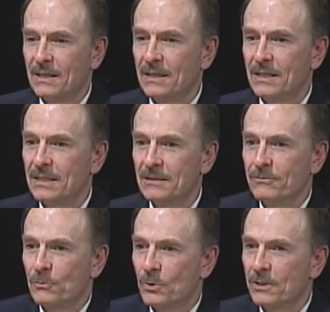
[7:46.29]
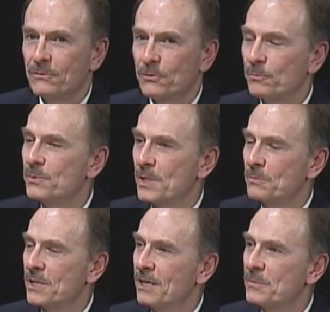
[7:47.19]
if it weren't for
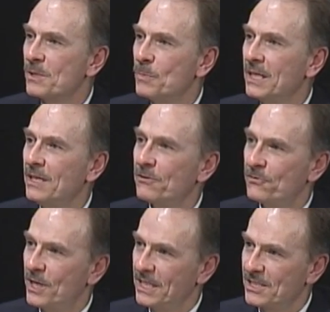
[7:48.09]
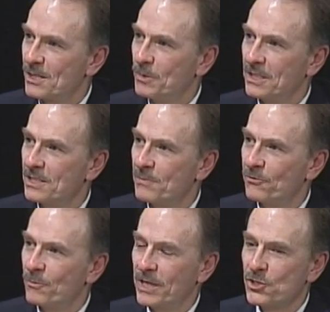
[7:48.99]
sometimes the media finding some of this
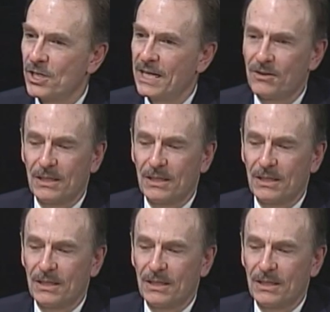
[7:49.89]
information out,